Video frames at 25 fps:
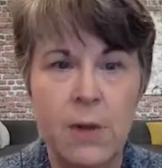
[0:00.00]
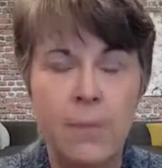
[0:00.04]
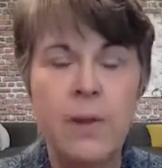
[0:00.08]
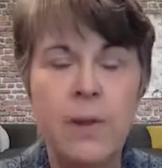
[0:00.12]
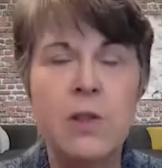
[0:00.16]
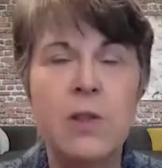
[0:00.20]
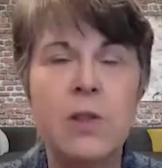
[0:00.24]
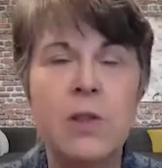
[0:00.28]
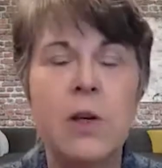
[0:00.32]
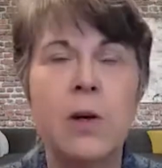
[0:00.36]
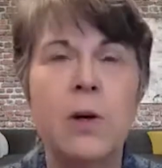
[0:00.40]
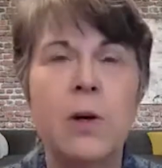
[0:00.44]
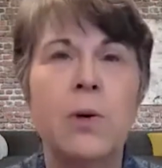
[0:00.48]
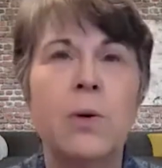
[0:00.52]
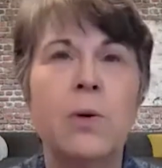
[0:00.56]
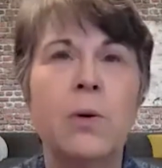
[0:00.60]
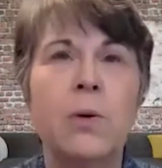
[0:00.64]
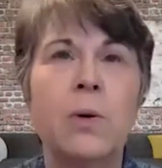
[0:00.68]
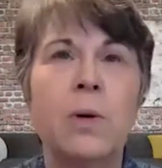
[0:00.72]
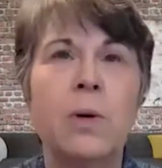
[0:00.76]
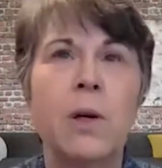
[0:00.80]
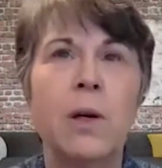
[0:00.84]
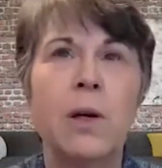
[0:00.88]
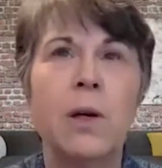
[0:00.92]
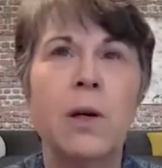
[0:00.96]

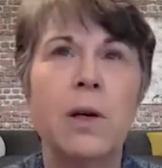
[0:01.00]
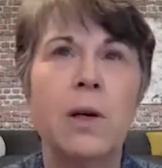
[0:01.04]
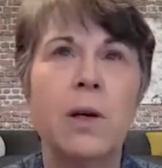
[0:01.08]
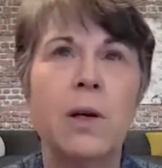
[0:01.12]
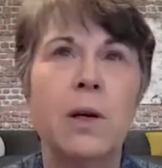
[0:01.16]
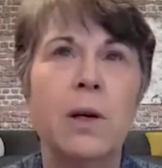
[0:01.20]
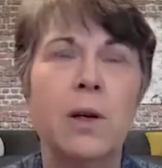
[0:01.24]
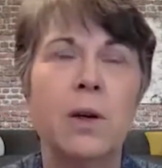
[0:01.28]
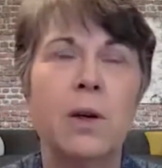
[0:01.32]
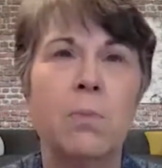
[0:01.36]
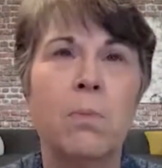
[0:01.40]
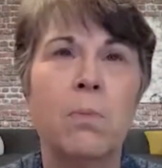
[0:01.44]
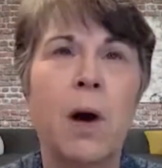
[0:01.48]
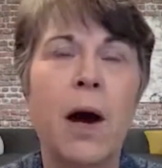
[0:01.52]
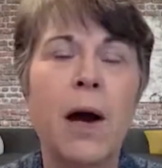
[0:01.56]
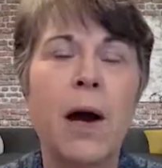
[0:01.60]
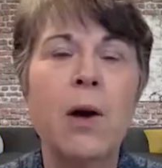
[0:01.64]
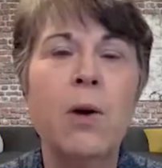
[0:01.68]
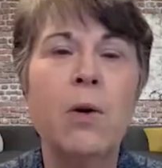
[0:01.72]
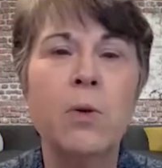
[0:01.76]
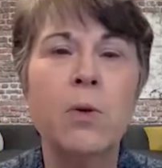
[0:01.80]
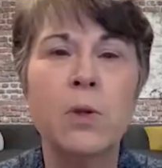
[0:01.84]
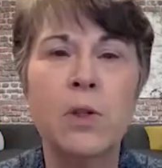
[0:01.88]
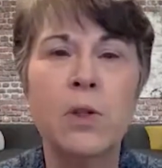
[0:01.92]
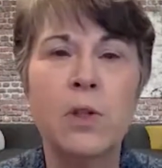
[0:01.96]
So, my
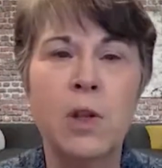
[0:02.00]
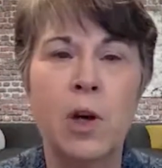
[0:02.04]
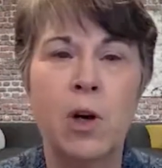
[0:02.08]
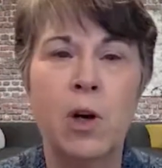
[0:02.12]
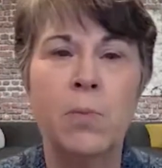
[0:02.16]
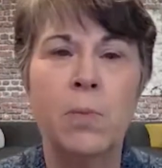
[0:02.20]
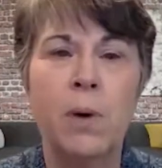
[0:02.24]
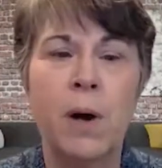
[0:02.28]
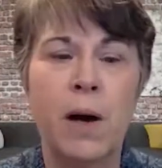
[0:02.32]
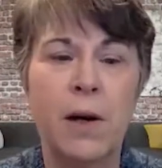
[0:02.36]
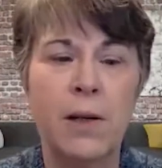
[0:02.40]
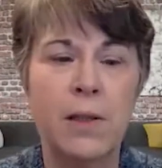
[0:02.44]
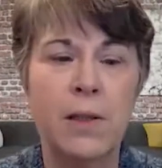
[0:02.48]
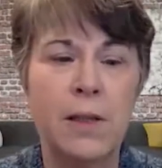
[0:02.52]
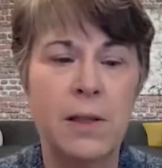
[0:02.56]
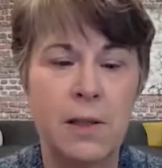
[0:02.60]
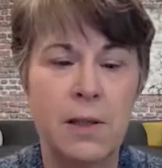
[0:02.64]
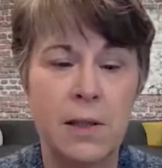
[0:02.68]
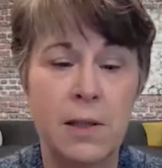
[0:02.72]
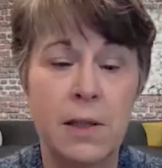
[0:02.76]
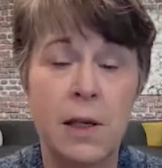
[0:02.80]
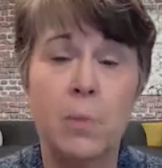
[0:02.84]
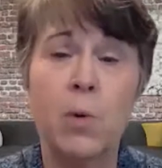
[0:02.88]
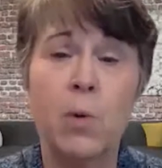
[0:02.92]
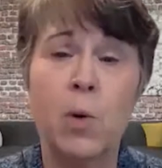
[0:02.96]
whole soapbox
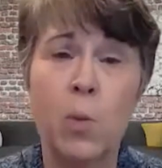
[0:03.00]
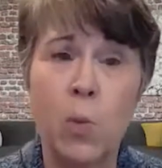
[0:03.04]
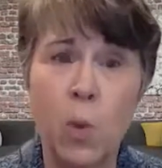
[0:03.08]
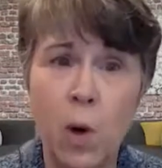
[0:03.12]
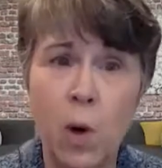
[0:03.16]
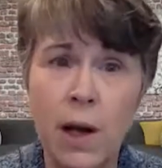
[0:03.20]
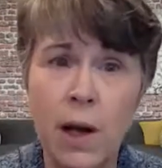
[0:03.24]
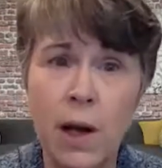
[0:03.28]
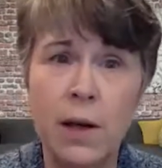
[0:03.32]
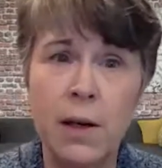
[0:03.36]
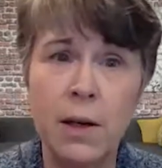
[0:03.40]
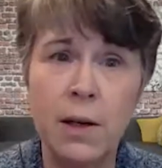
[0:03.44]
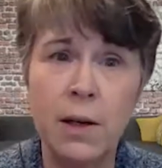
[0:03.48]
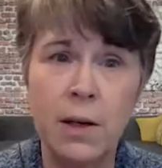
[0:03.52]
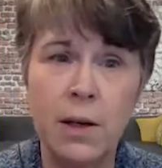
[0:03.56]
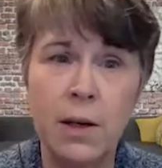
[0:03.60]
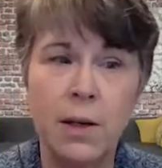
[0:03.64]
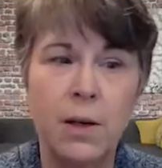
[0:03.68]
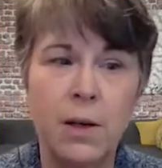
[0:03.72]
is, number one,